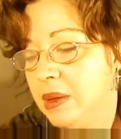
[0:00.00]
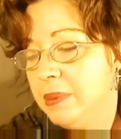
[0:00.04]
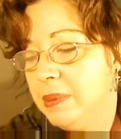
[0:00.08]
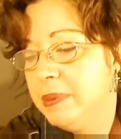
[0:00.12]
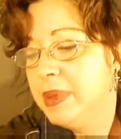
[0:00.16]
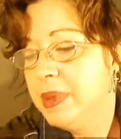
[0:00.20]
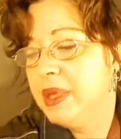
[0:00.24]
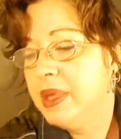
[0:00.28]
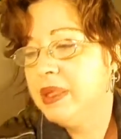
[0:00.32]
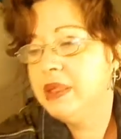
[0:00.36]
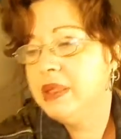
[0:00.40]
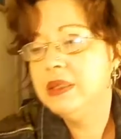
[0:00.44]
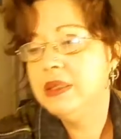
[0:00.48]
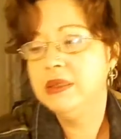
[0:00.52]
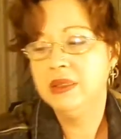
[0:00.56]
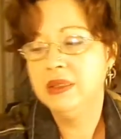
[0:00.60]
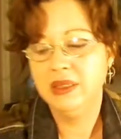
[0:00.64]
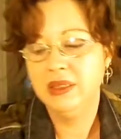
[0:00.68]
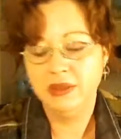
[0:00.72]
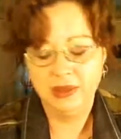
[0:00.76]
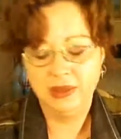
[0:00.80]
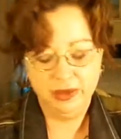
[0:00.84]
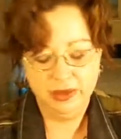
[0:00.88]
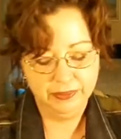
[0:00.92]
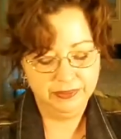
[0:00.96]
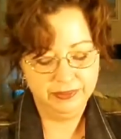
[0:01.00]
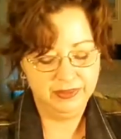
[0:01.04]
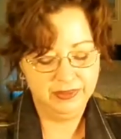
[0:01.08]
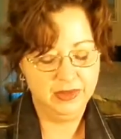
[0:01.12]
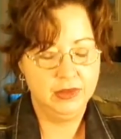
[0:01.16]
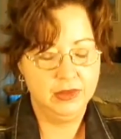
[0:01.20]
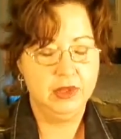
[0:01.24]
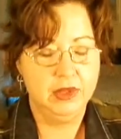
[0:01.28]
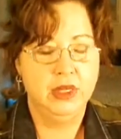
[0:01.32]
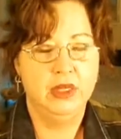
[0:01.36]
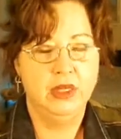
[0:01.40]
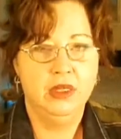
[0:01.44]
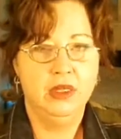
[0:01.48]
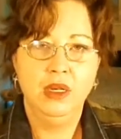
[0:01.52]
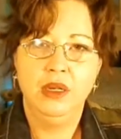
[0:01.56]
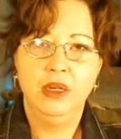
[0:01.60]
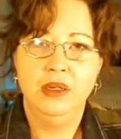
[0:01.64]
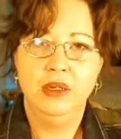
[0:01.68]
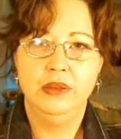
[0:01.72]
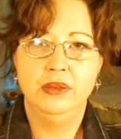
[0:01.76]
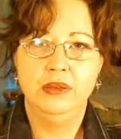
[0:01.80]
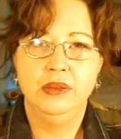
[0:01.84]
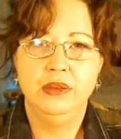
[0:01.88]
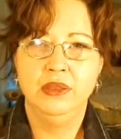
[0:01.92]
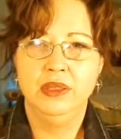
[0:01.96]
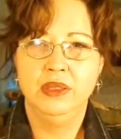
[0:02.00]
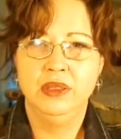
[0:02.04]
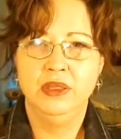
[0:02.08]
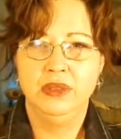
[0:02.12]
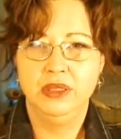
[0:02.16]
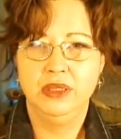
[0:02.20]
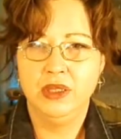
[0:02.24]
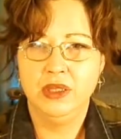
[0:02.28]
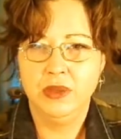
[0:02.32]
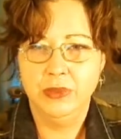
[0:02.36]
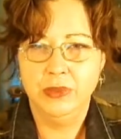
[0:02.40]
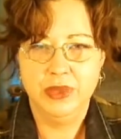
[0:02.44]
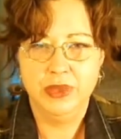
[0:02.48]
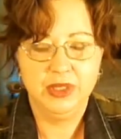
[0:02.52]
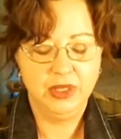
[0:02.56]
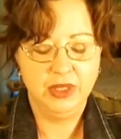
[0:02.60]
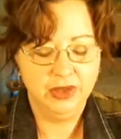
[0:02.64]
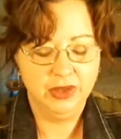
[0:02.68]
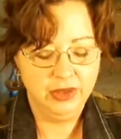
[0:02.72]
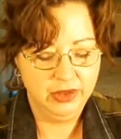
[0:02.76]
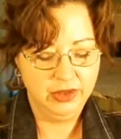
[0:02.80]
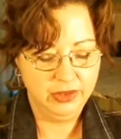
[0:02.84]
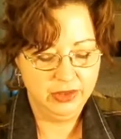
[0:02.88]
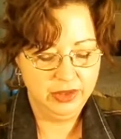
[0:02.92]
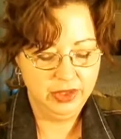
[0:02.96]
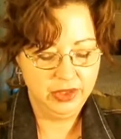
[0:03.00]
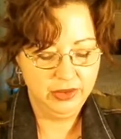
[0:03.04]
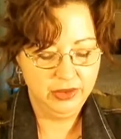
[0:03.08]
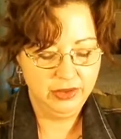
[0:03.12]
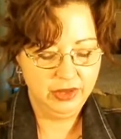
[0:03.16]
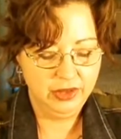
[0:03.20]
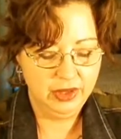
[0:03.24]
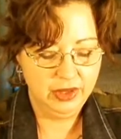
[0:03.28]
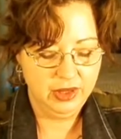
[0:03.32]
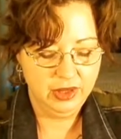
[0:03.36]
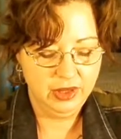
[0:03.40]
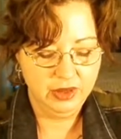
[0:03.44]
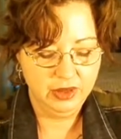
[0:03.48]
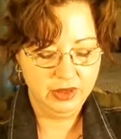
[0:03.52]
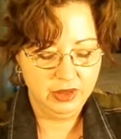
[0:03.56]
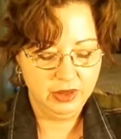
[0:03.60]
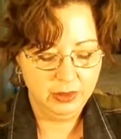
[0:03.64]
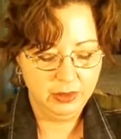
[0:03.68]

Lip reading: but it got, it's almost a little too thick.